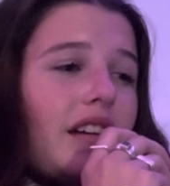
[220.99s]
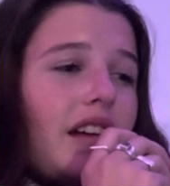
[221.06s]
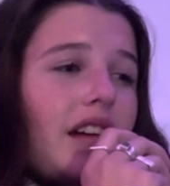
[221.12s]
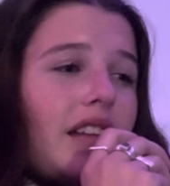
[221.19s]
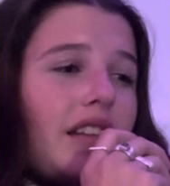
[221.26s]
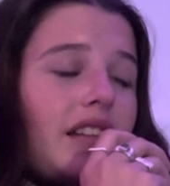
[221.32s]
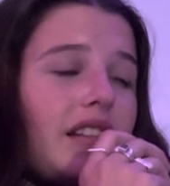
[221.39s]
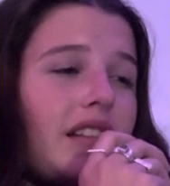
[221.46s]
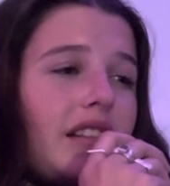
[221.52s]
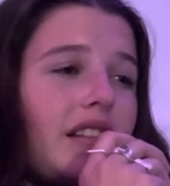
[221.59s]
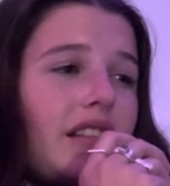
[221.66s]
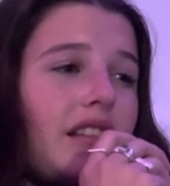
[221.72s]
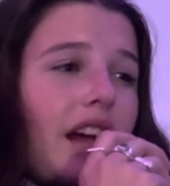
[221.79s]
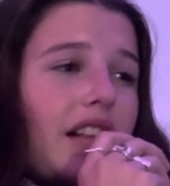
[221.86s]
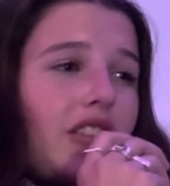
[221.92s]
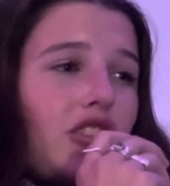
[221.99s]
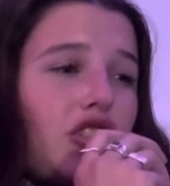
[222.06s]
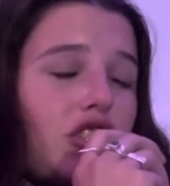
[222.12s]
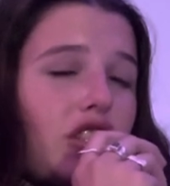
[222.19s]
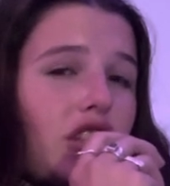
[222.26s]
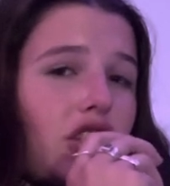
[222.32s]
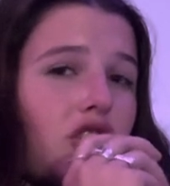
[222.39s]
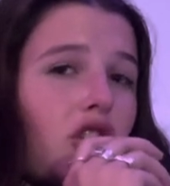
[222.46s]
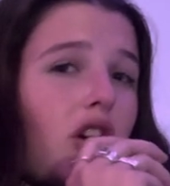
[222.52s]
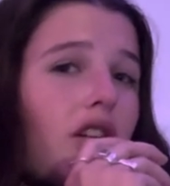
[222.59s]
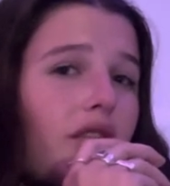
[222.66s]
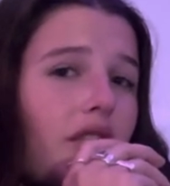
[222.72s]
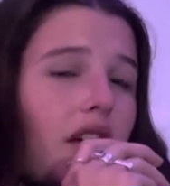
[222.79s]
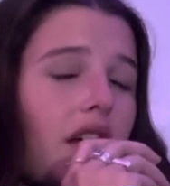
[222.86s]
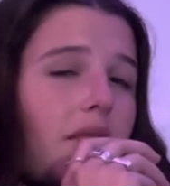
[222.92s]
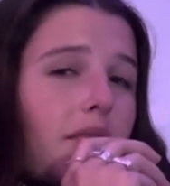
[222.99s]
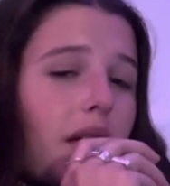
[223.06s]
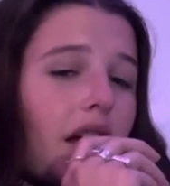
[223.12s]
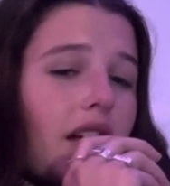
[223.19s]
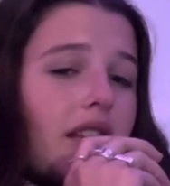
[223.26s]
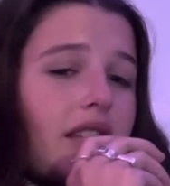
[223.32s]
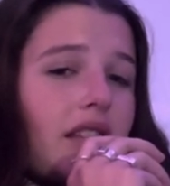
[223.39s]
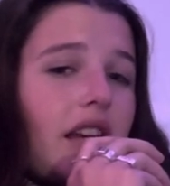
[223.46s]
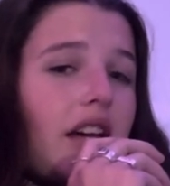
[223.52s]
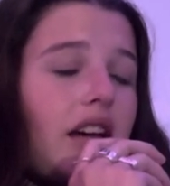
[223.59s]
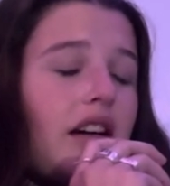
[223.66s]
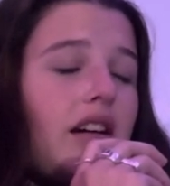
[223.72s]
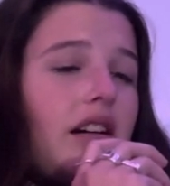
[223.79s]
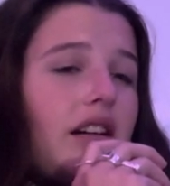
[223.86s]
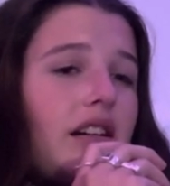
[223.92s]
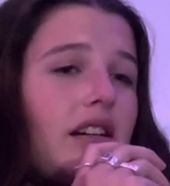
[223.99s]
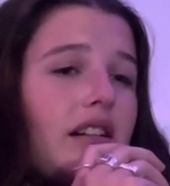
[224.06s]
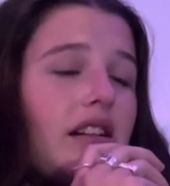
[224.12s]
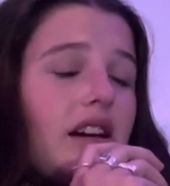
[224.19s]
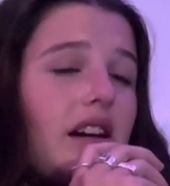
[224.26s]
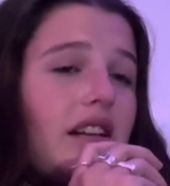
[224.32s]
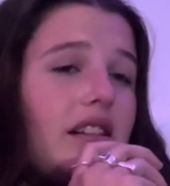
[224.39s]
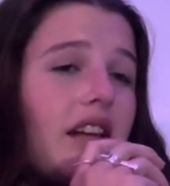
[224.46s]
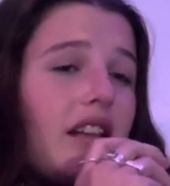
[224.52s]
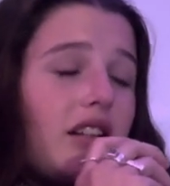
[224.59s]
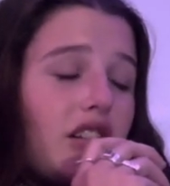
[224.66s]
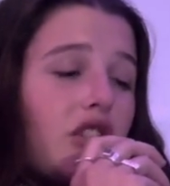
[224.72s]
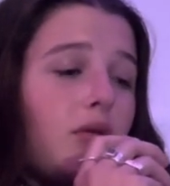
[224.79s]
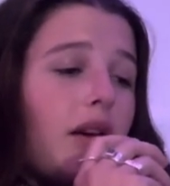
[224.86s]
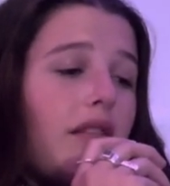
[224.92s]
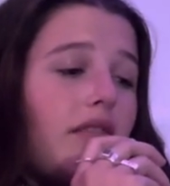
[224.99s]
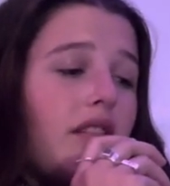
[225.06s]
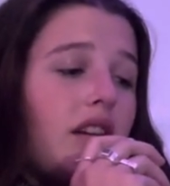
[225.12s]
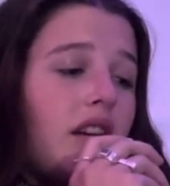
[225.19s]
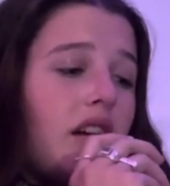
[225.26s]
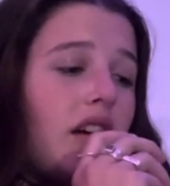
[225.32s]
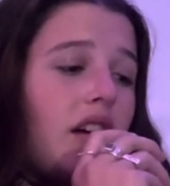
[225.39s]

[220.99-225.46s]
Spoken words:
And that's just the start of it because Taylor Swift